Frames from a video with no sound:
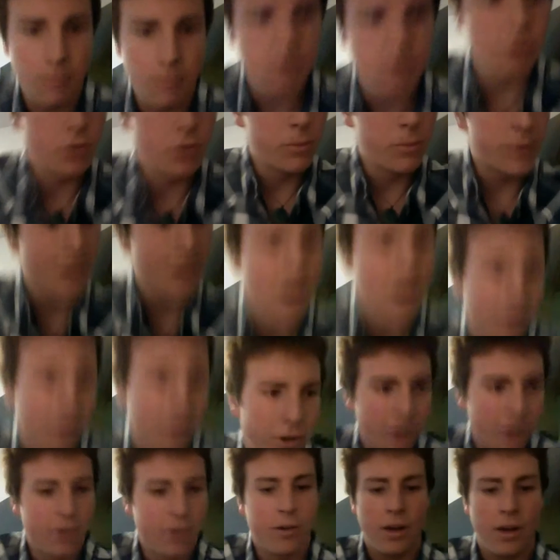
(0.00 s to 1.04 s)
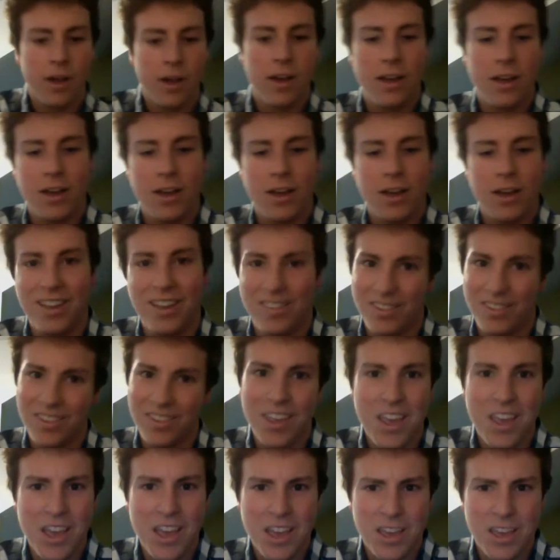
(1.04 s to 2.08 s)
a little bit, I don't know.
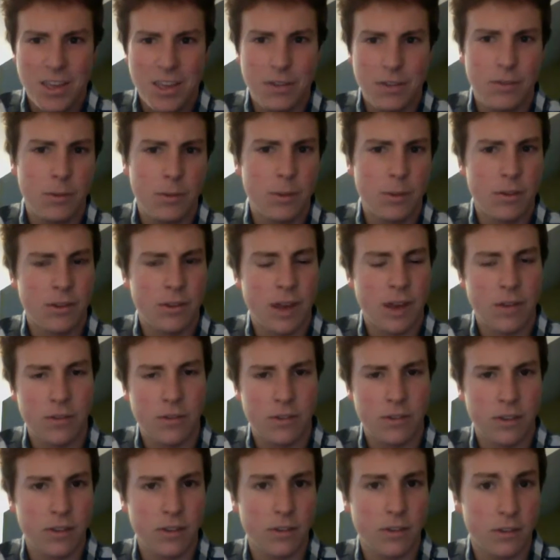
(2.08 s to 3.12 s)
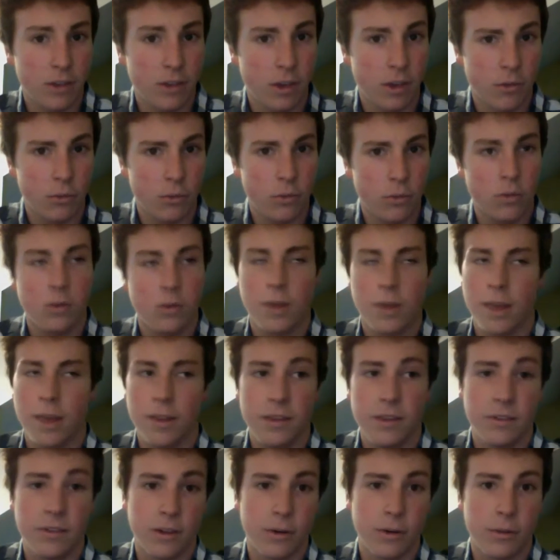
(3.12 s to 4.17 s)
YouTube doesn't have a set schedule. At
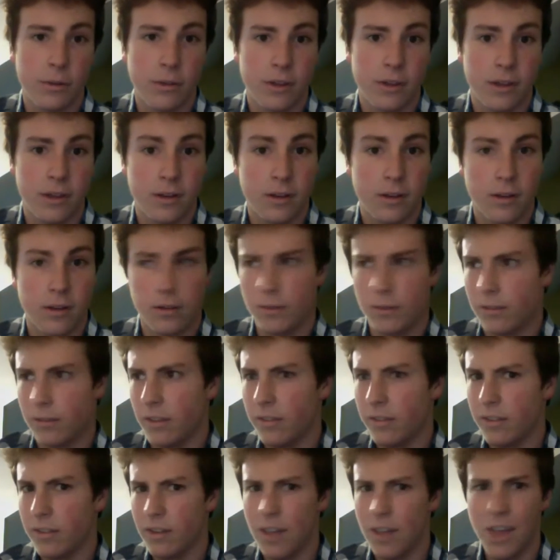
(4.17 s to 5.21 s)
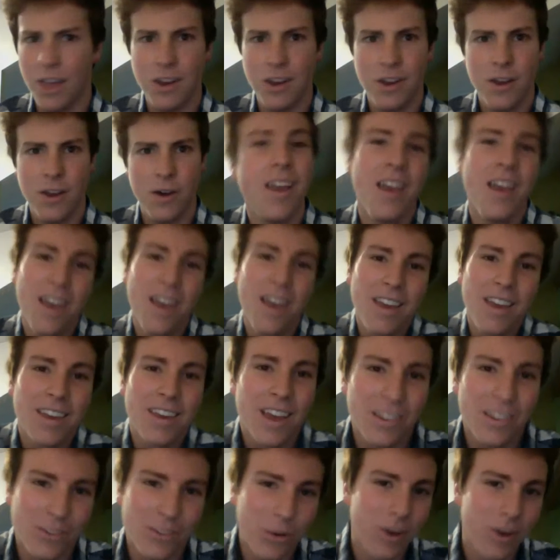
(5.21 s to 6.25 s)
least I don't think it does. Does it? I don't know. Guys
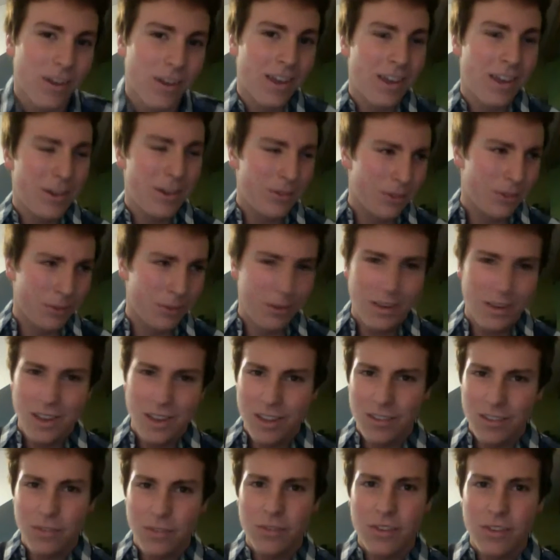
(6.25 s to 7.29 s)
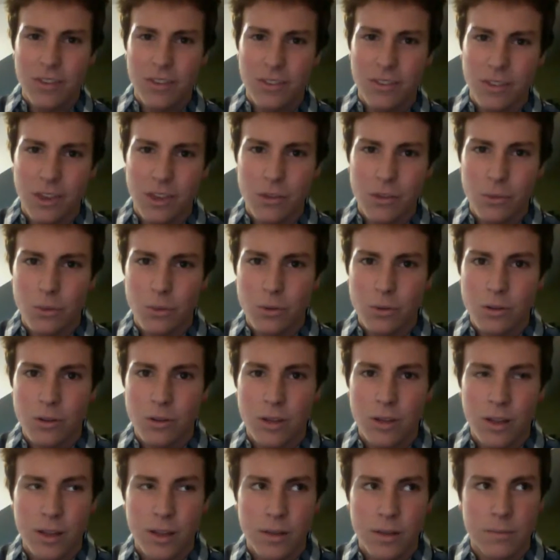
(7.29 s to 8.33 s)
that work at YouTube, do you guys have a set schedule?
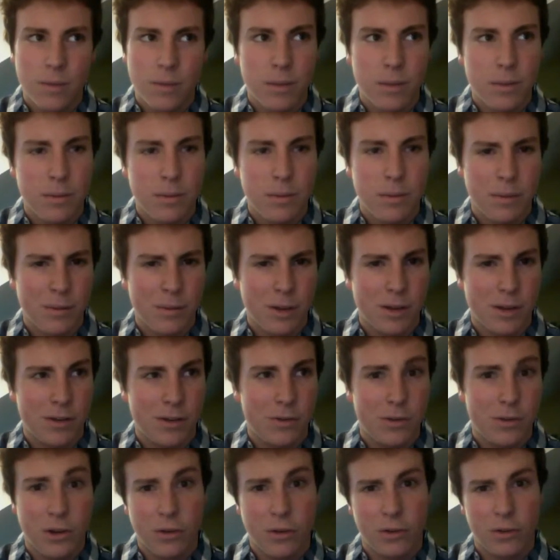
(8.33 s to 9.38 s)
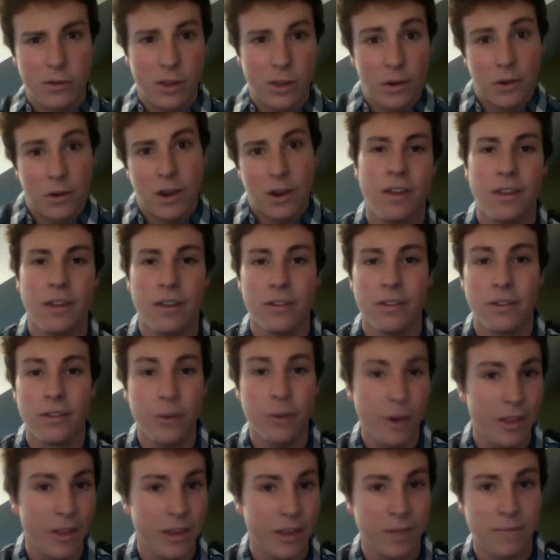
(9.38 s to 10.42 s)
Maybe not. Who knows? I don't care. So
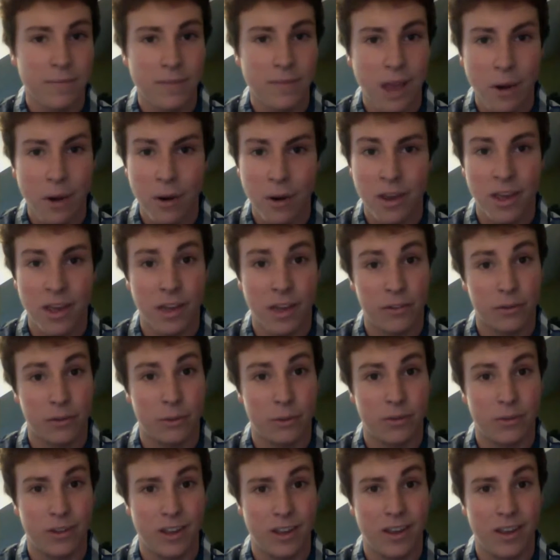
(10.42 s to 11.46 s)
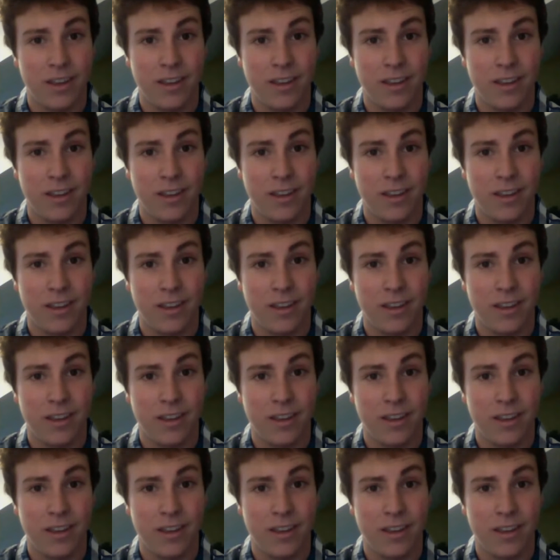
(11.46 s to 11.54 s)
really, how are you guys doing today?